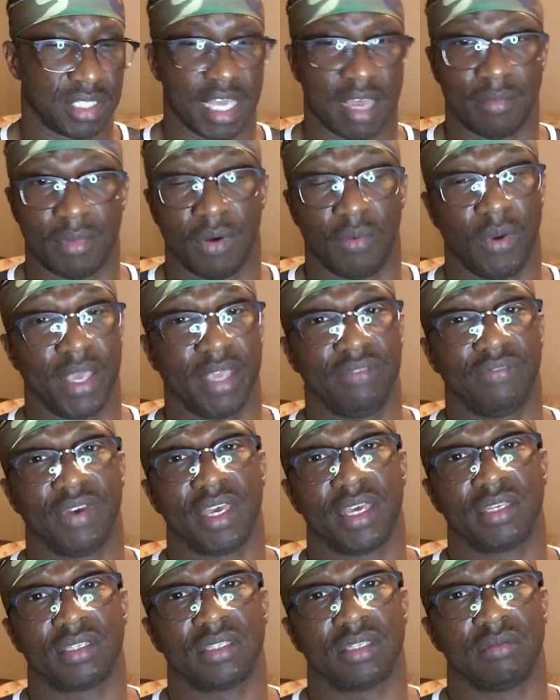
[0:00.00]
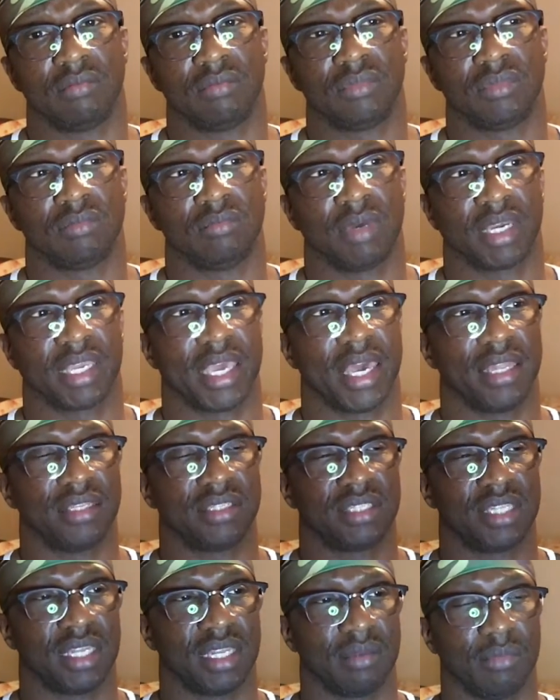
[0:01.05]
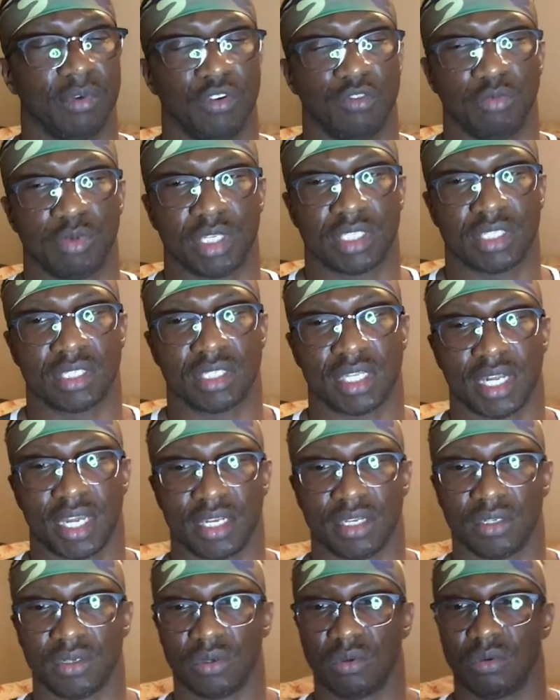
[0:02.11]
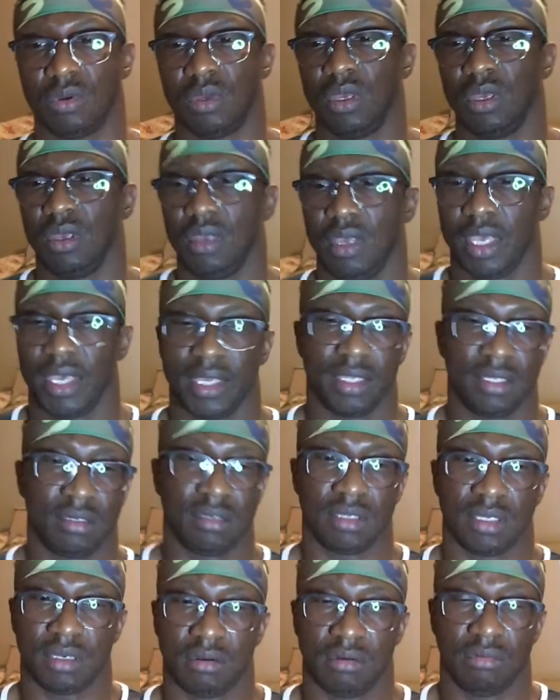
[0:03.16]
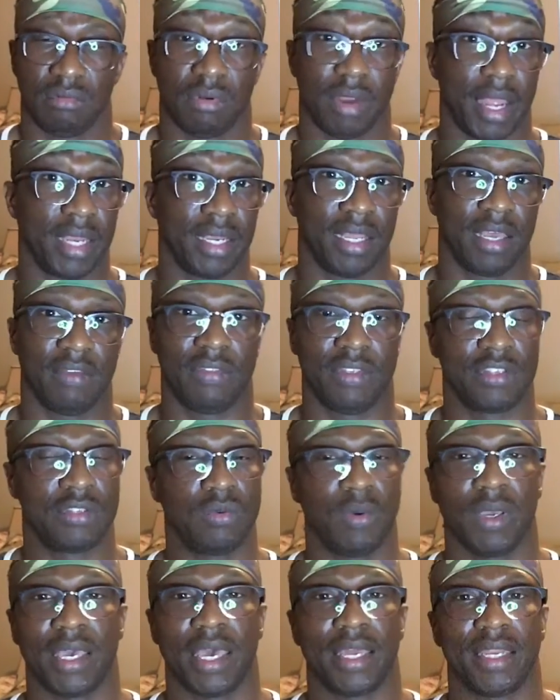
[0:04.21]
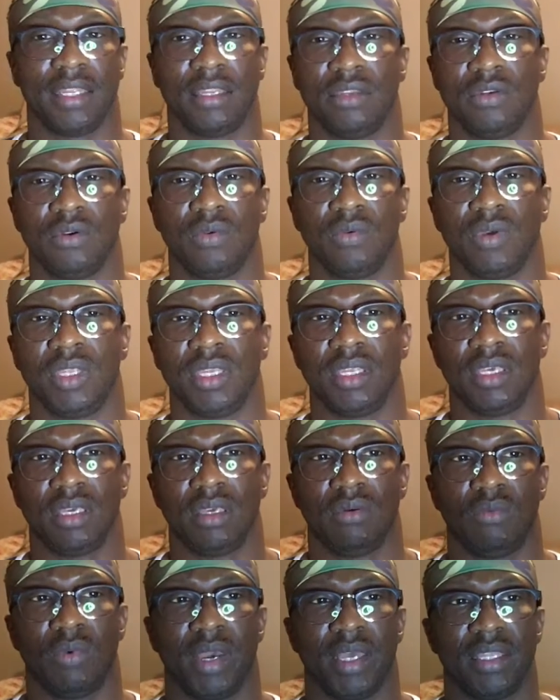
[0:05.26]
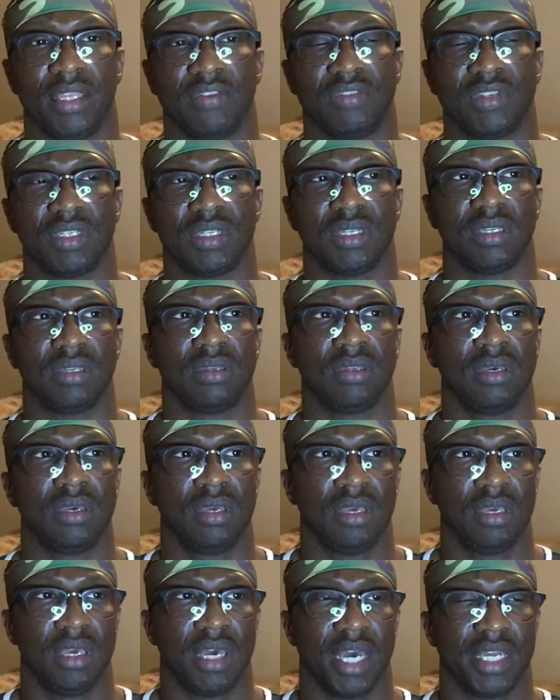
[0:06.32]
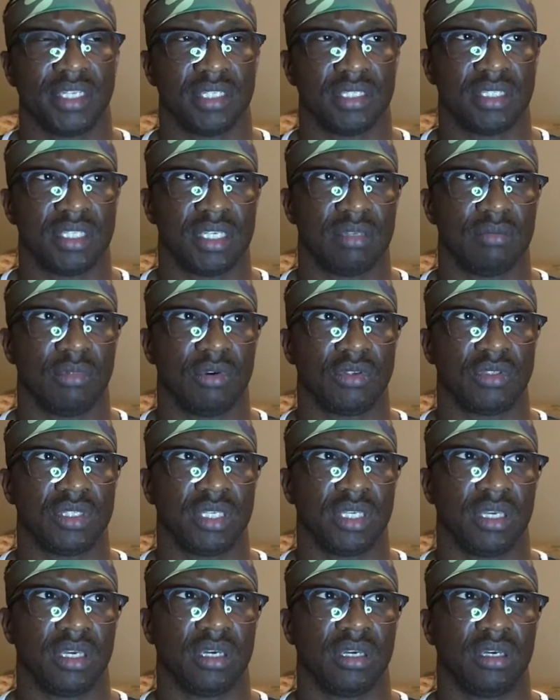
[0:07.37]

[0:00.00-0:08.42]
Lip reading: have my weight vest and my calisthenic movements that I do. And right now, this week, I didn't do any weightlifting. I just did mostly